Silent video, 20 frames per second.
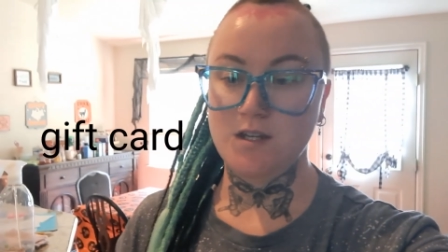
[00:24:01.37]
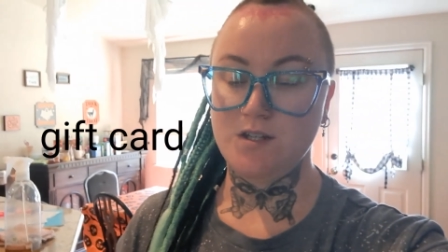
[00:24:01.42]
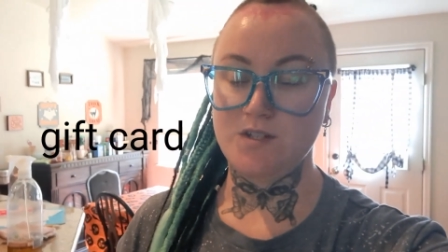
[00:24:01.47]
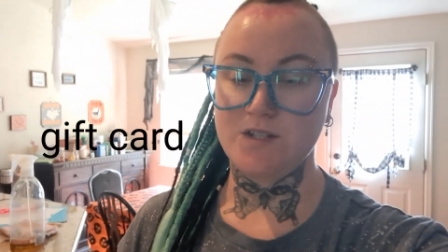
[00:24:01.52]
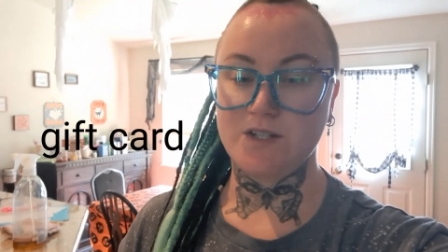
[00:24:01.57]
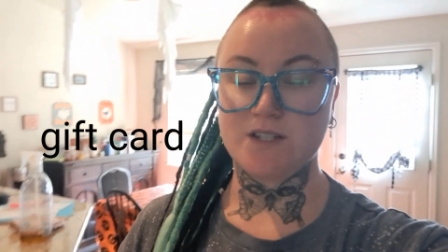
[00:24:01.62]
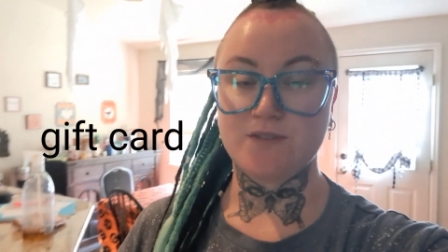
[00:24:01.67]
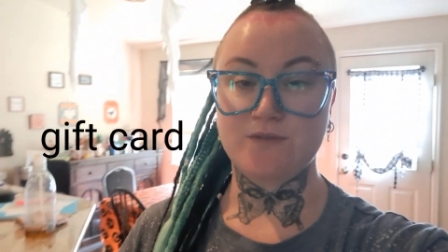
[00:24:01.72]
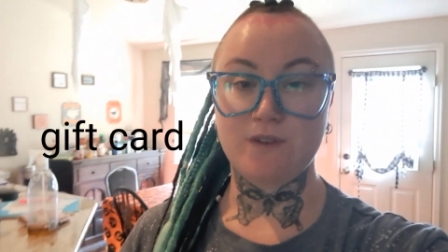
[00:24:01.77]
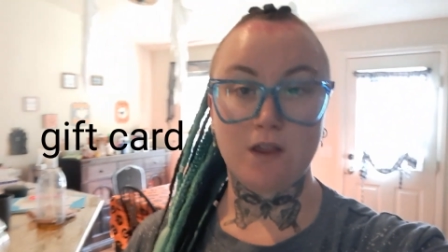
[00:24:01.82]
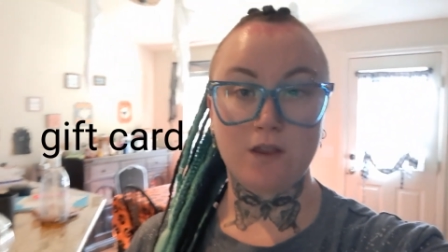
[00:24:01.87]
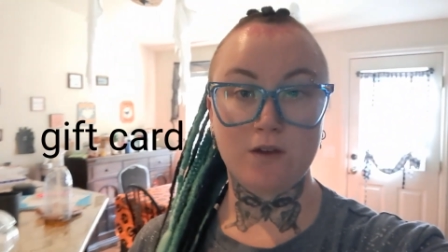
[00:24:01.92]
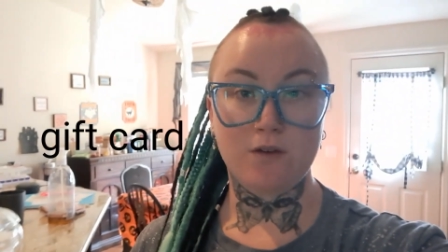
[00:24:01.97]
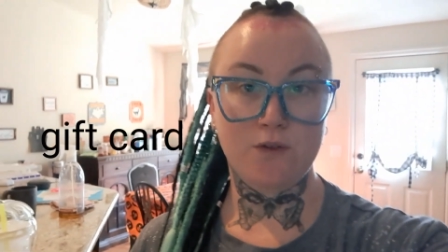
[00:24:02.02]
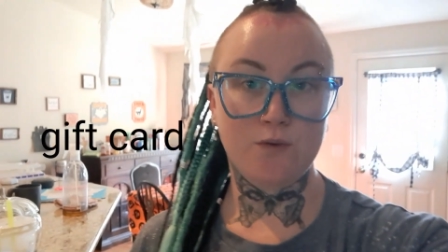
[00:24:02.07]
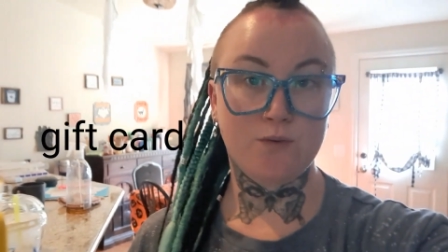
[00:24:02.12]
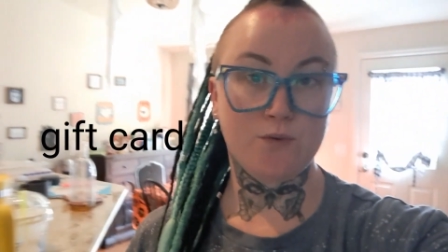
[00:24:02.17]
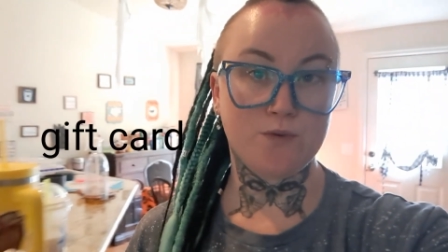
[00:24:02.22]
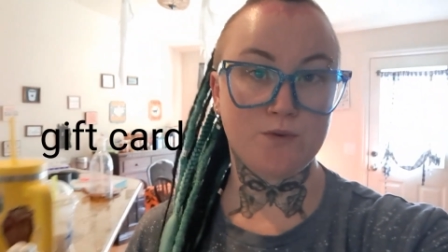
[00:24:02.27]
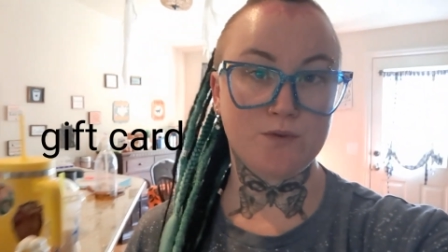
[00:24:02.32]
Just follow
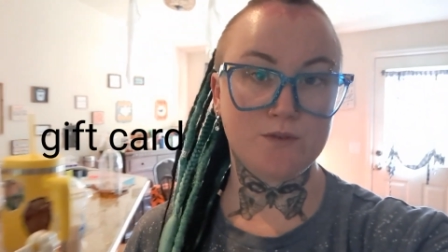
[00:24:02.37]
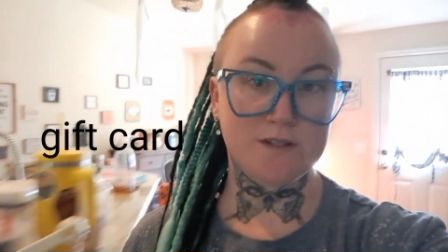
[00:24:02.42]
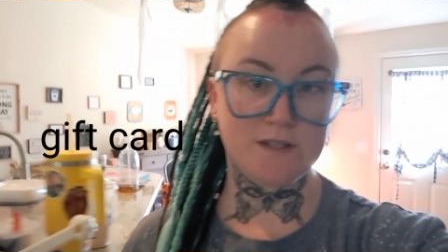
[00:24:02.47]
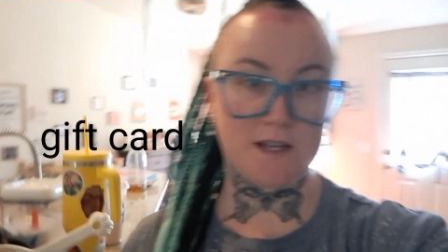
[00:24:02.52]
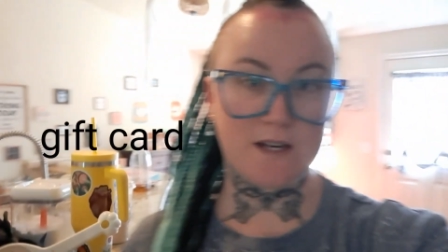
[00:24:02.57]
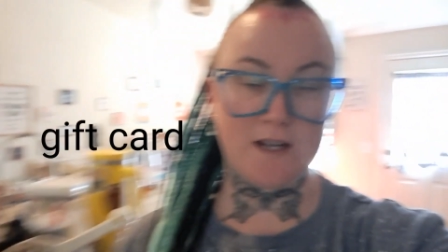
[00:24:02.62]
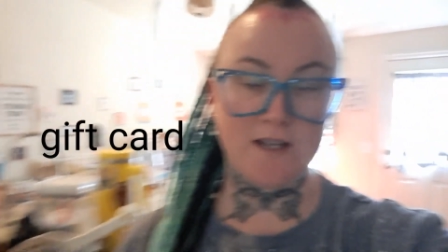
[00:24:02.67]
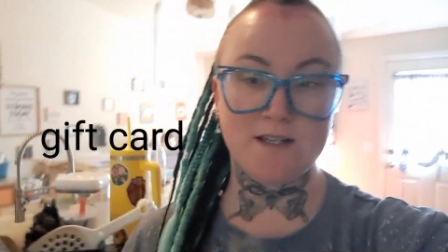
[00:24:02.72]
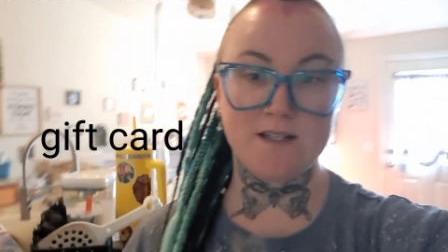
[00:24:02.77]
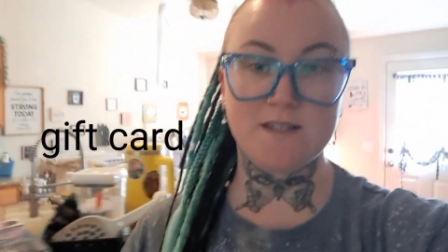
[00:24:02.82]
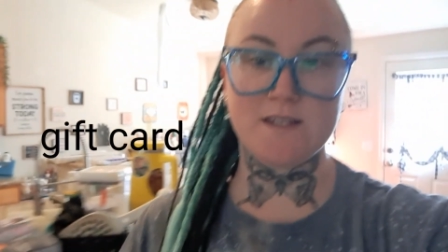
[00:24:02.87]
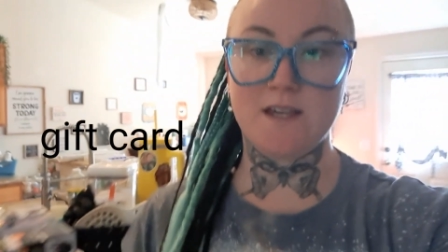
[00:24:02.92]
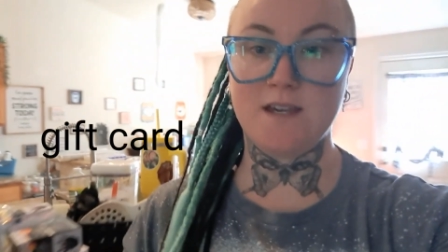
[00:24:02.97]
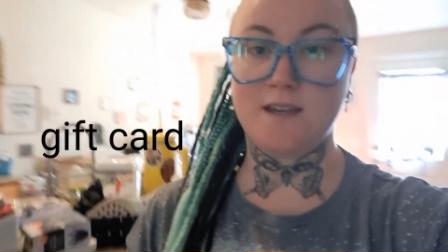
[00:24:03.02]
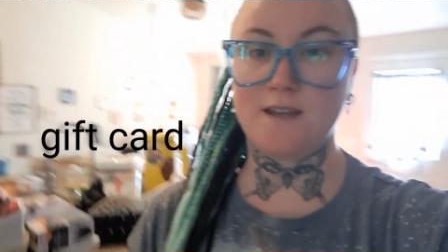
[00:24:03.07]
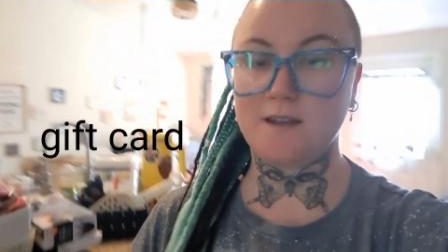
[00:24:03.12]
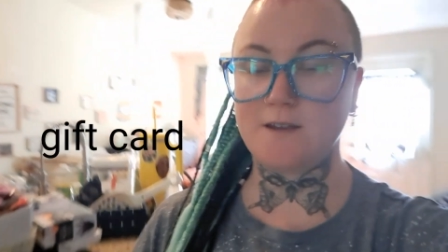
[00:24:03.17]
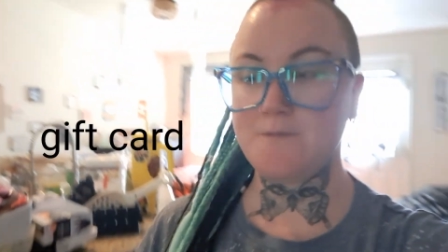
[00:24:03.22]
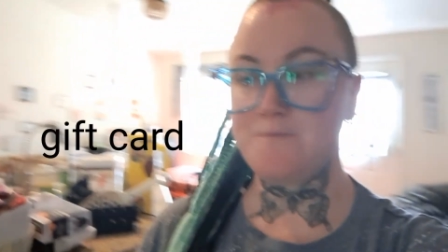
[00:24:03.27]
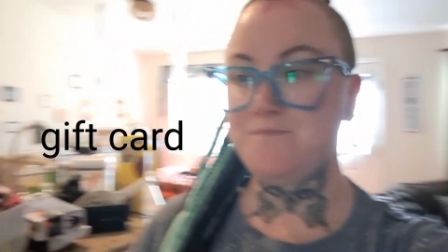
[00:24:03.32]
the rules that I
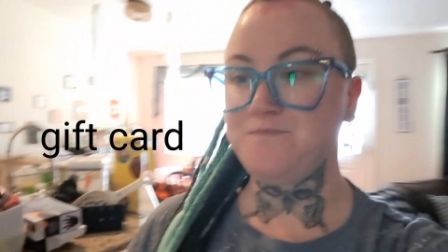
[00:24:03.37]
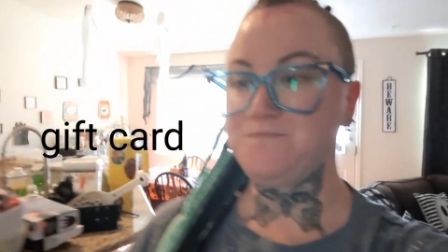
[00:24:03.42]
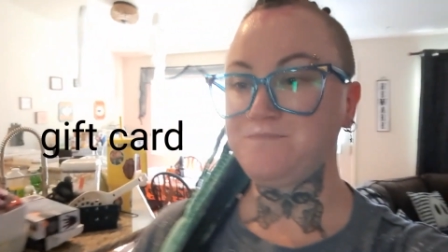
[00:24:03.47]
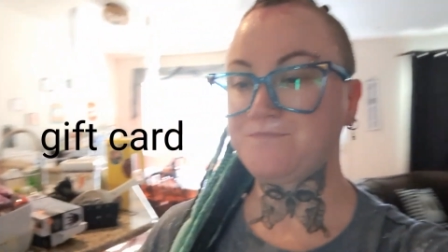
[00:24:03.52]
said